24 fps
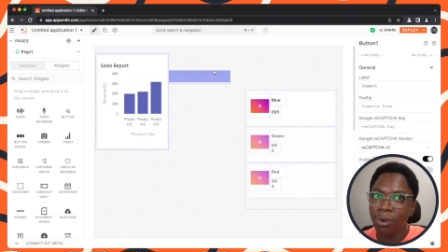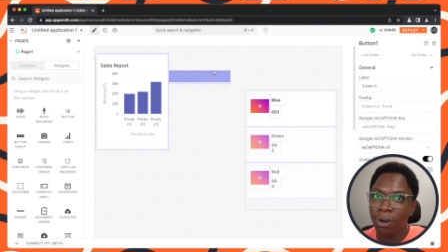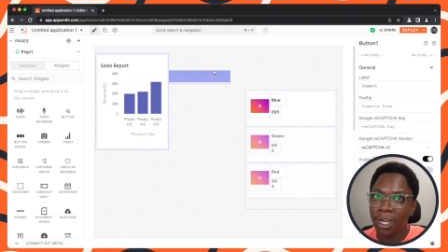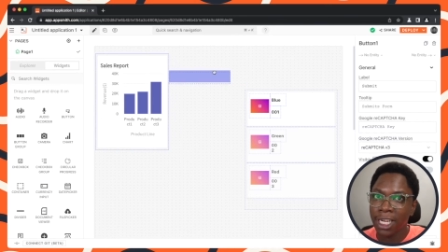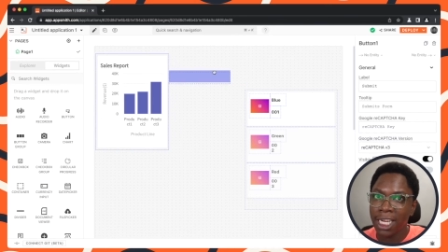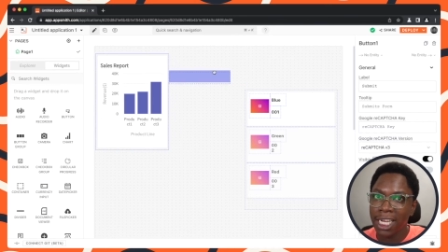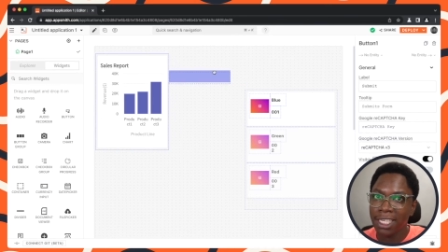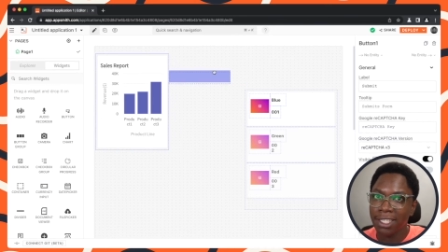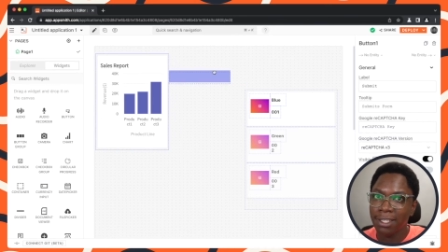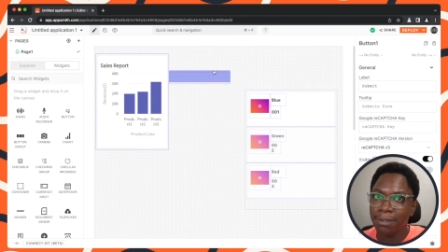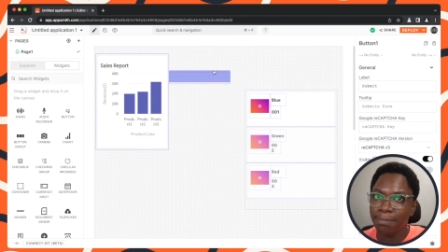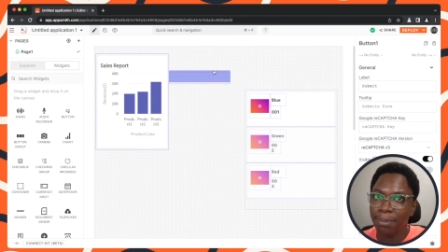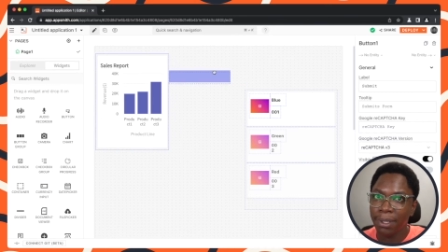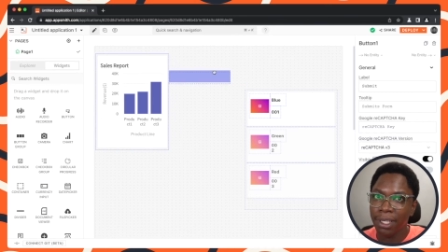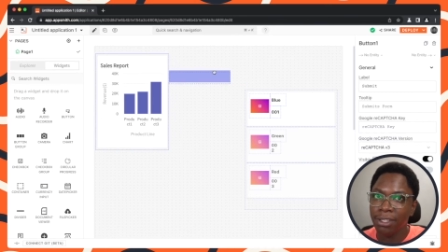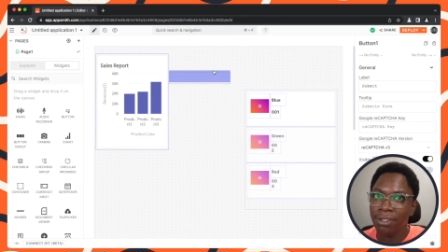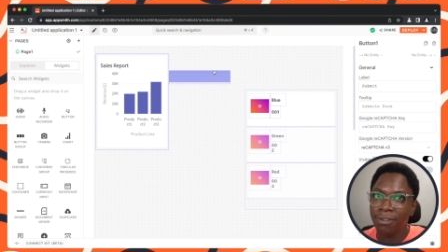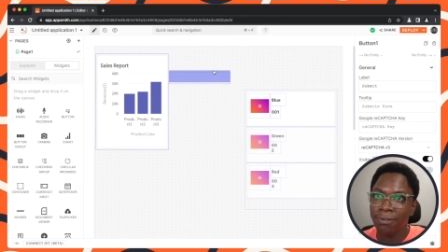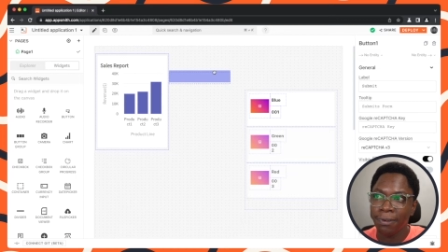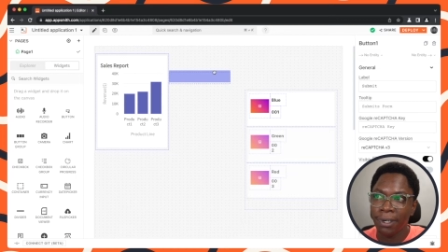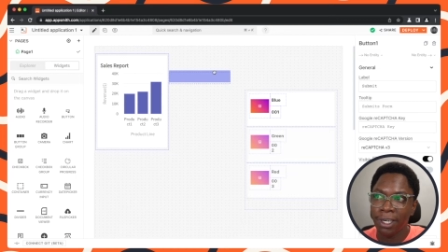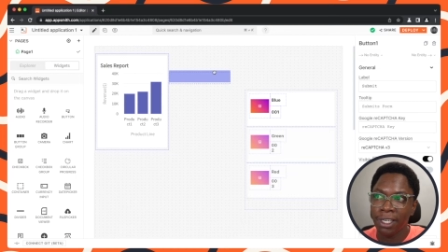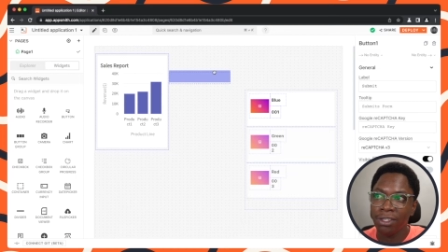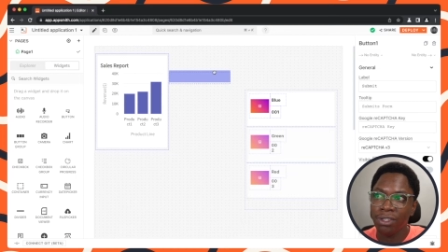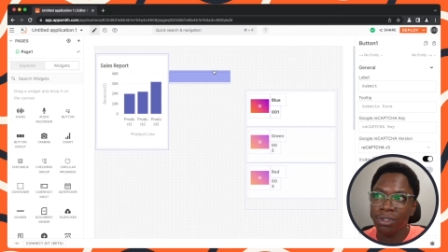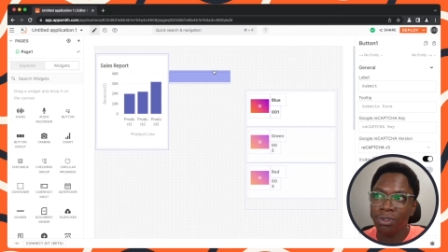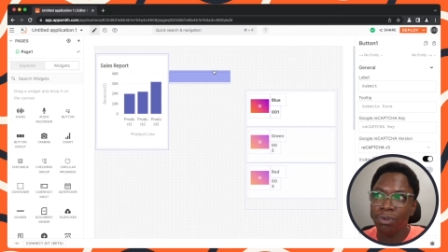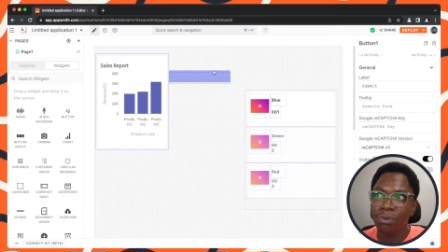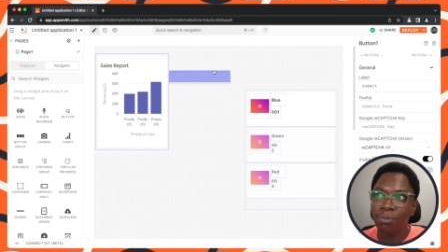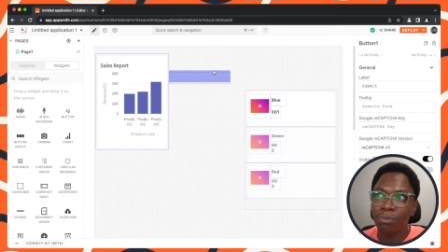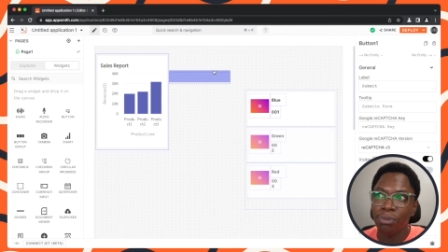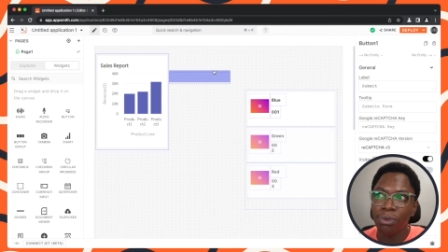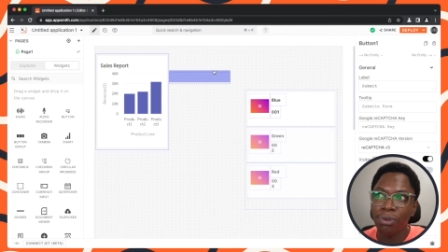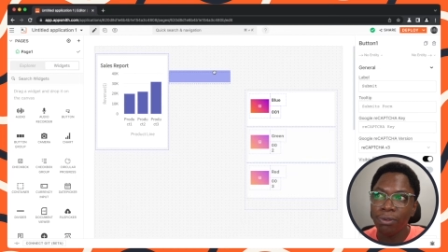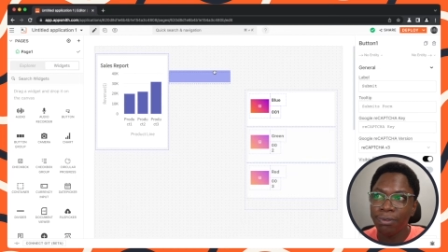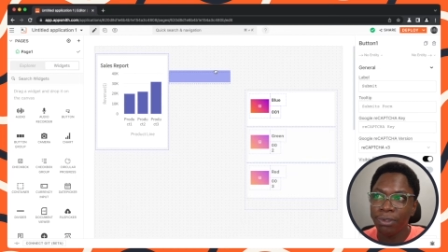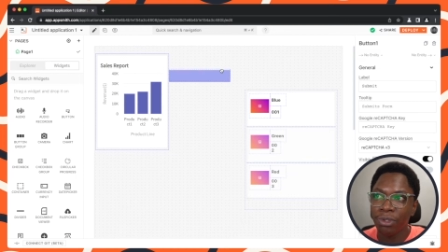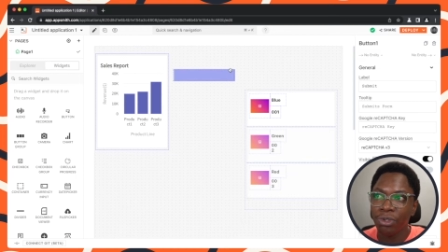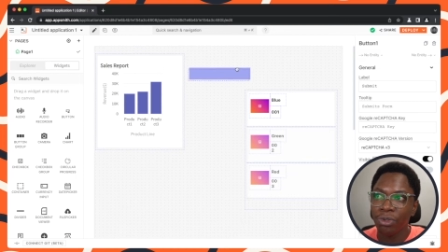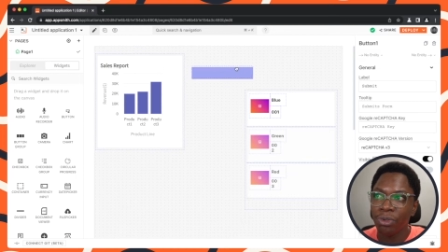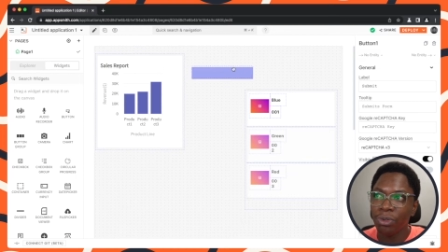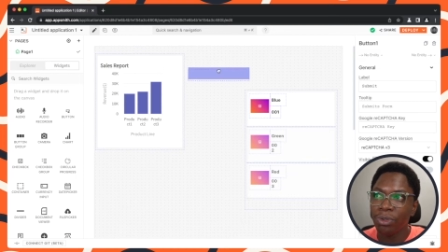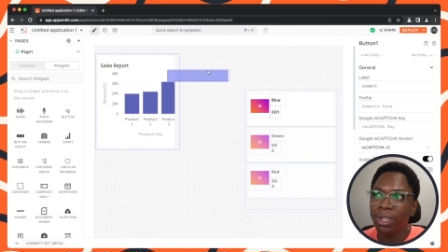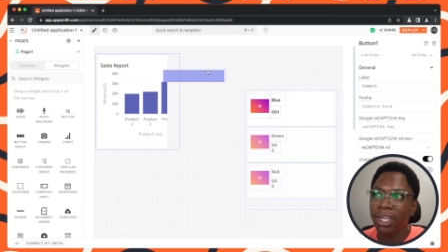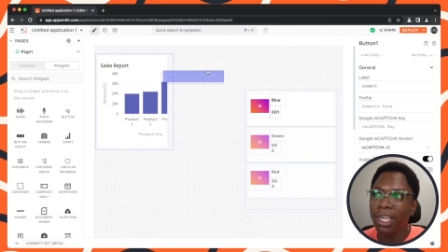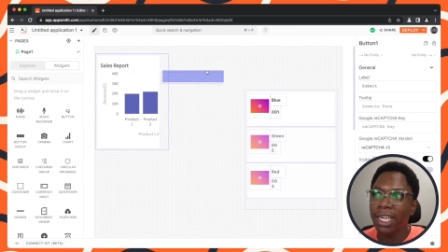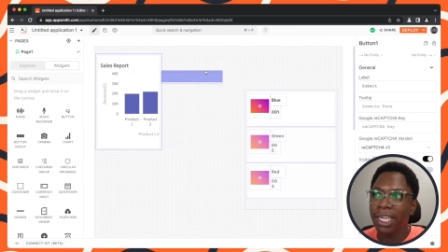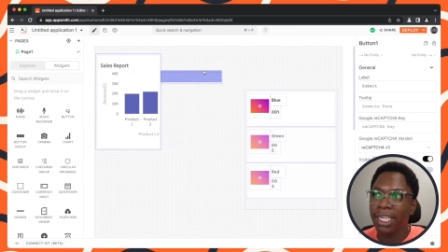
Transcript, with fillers: other space for it to move to,